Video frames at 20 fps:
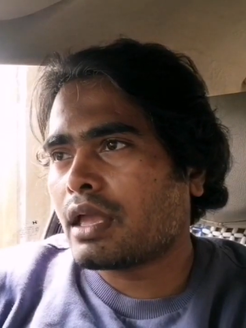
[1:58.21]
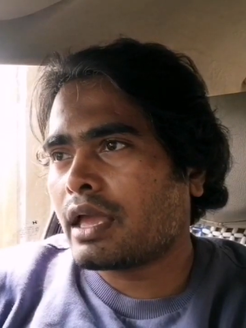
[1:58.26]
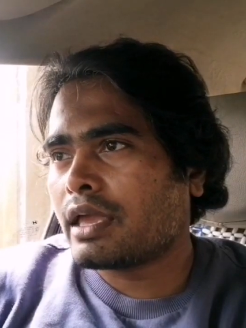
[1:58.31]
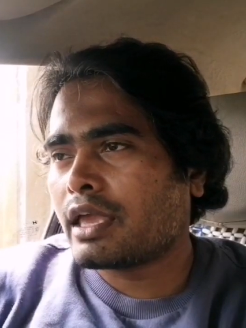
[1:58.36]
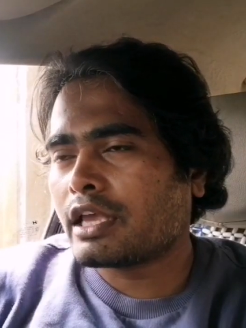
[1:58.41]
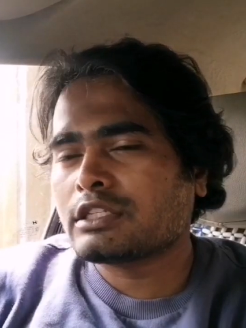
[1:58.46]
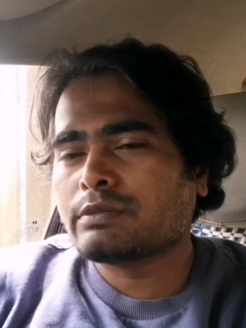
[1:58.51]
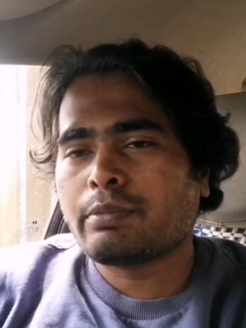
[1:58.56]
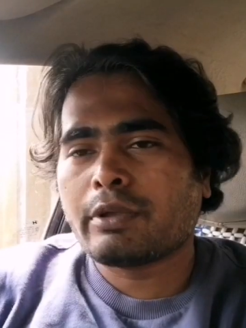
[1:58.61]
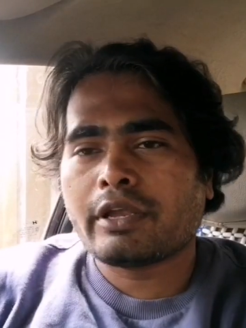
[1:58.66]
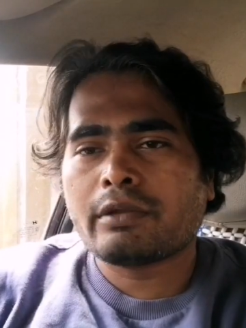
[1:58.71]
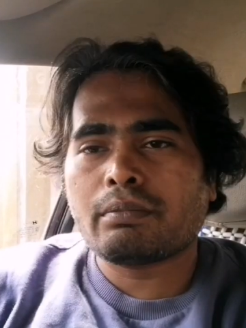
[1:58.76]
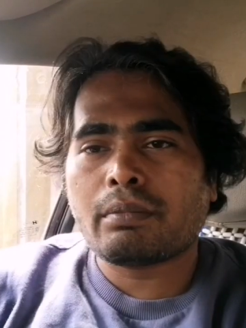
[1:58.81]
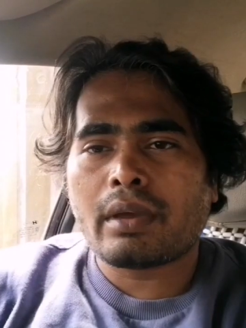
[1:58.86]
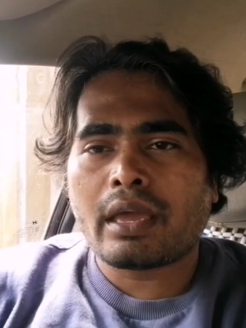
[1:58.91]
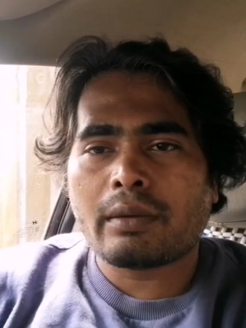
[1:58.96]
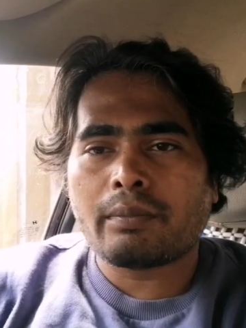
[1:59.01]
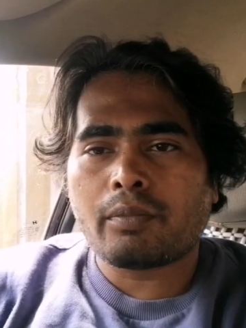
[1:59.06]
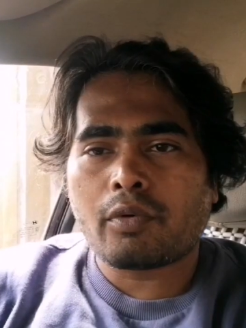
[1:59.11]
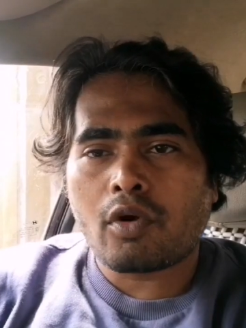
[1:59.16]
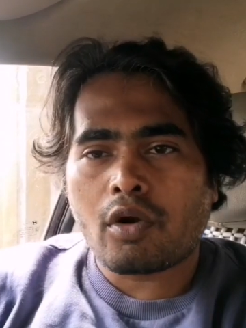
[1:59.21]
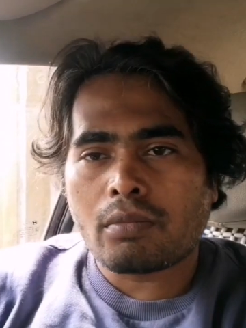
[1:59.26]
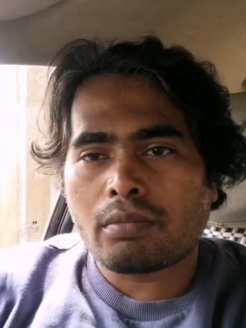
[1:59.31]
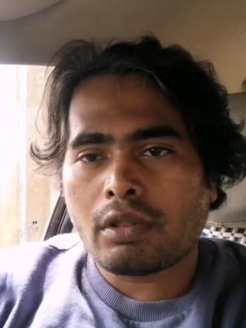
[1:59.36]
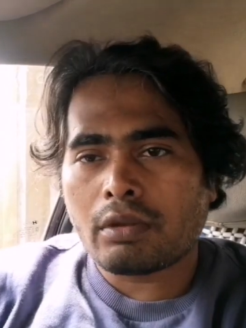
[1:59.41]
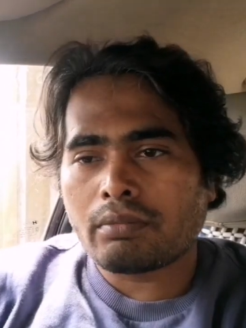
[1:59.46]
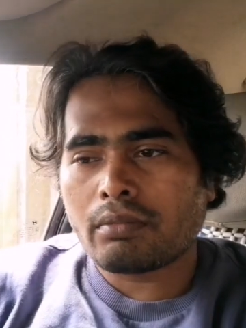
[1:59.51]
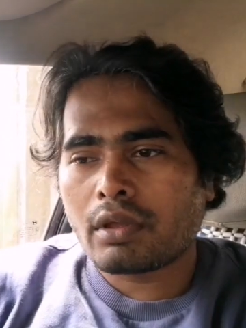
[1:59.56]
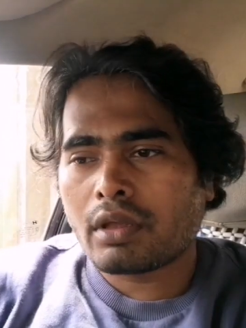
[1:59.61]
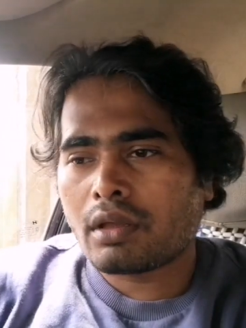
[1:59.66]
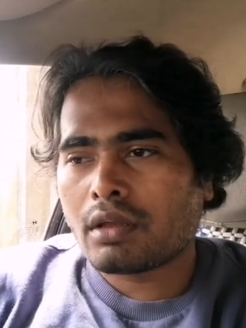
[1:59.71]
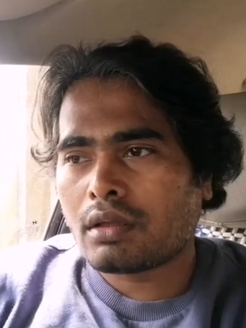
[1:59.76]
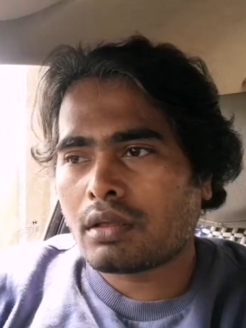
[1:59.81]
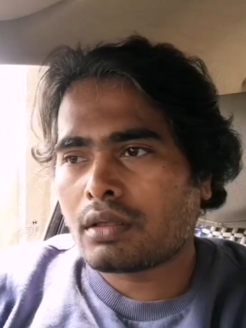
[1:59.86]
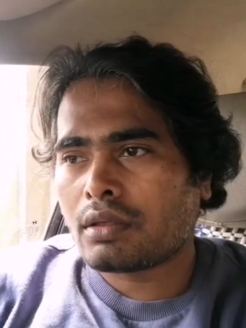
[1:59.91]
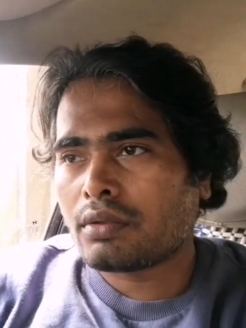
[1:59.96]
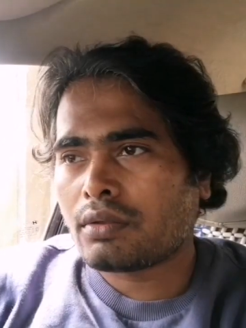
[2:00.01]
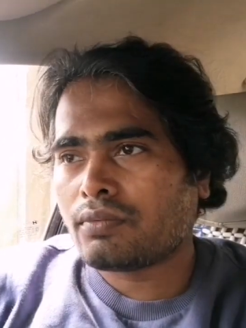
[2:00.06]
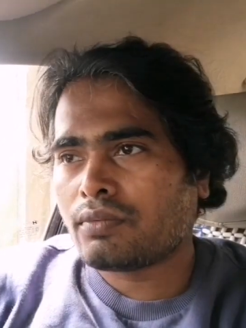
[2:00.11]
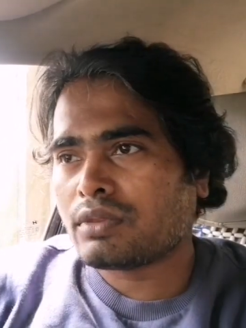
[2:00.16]
I explained my problem
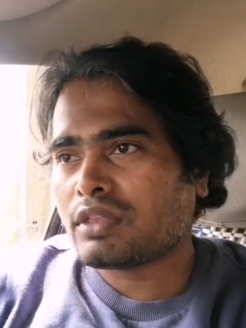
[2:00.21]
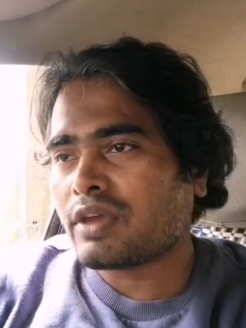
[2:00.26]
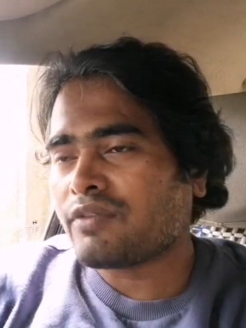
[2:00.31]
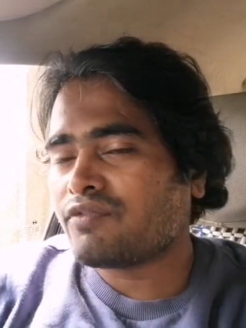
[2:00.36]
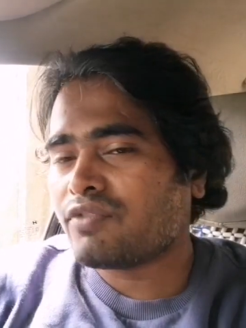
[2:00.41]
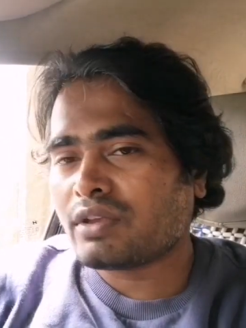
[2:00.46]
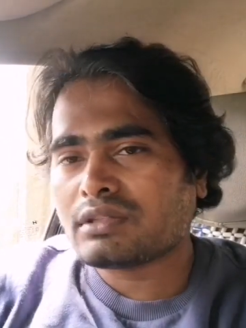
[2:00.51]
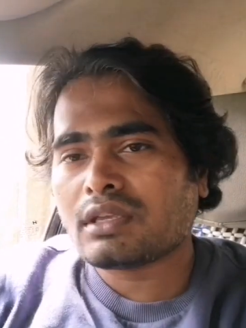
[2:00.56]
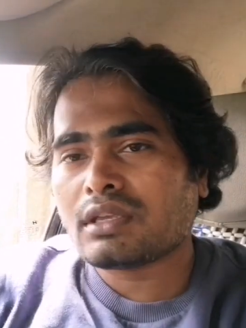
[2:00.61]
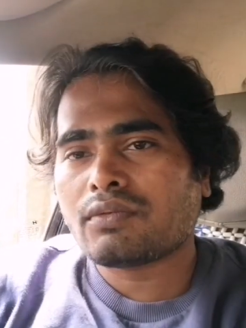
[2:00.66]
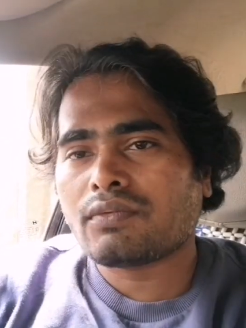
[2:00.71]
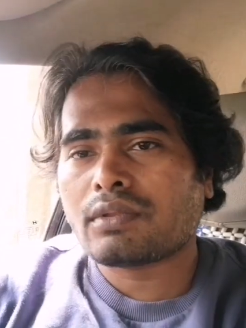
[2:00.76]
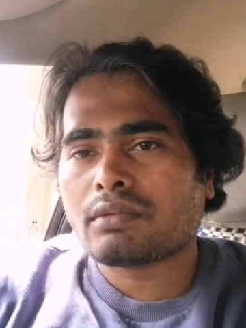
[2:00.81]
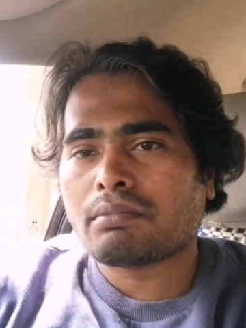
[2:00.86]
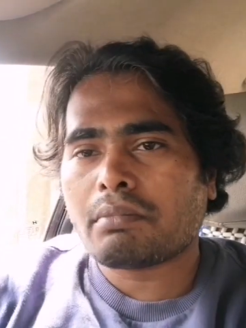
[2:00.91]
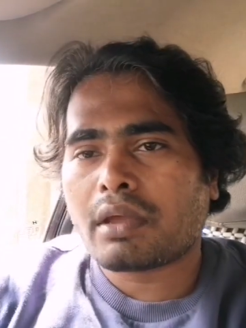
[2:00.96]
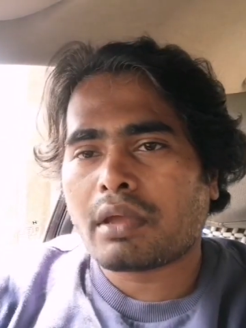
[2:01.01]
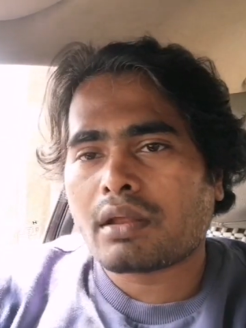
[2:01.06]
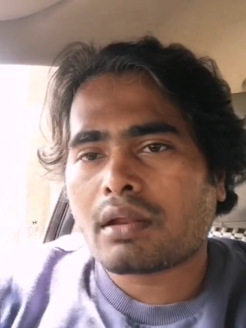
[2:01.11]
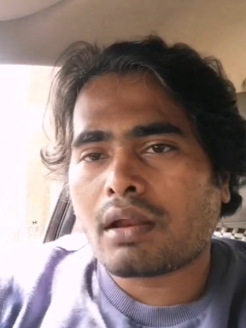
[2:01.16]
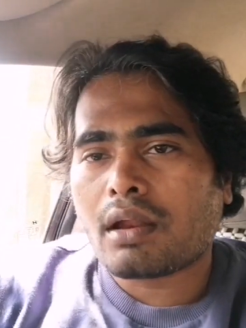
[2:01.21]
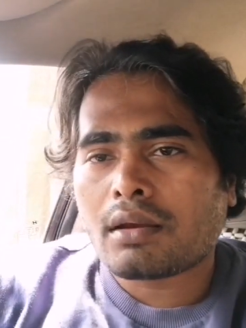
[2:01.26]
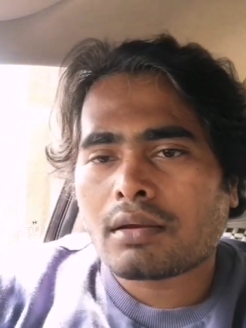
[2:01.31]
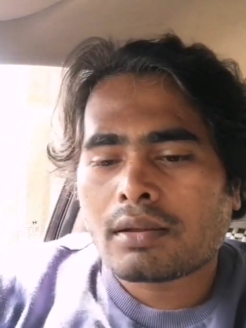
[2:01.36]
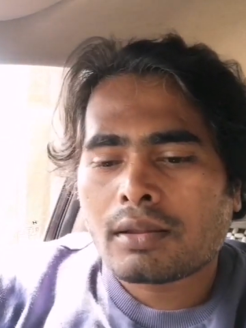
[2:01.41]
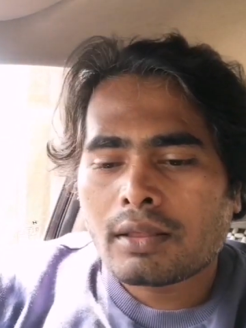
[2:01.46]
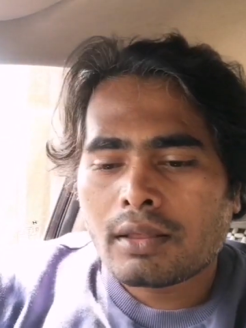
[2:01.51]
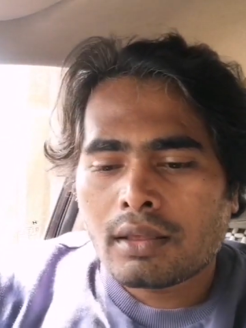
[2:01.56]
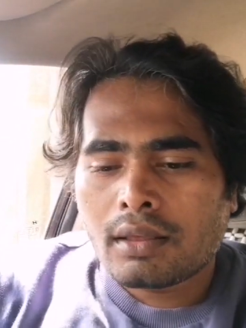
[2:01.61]
which I'm facing with my car.